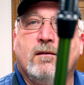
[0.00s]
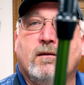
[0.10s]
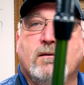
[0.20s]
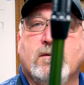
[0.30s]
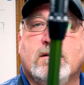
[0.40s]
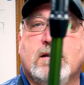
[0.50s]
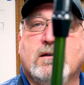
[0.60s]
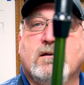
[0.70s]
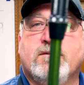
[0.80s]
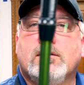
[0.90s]
All right, we're going to
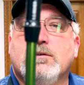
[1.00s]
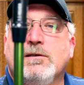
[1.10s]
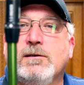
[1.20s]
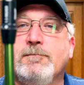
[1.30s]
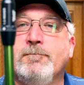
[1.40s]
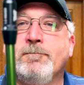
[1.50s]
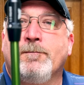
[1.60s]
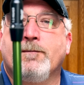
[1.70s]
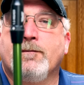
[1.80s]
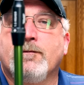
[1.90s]
take off the tip
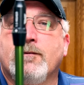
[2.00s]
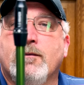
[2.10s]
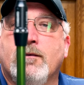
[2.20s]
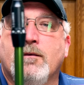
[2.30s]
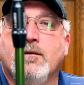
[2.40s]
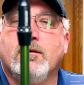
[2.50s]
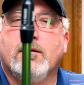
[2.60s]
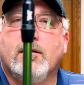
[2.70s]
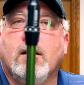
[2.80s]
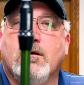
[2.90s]

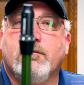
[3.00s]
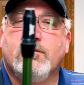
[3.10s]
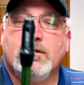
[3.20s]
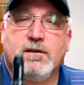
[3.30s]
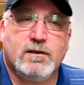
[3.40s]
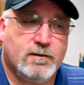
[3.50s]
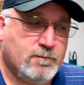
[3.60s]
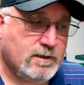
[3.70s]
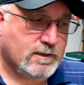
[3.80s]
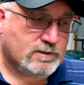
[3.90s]
of the
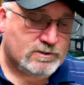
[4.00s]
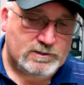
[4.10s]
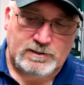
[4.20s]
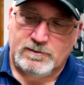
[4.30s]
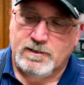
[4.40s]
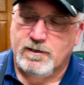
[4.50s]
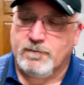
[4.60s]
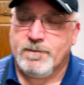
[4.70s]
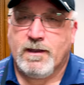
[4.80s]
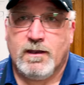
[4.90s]
PXG. Now,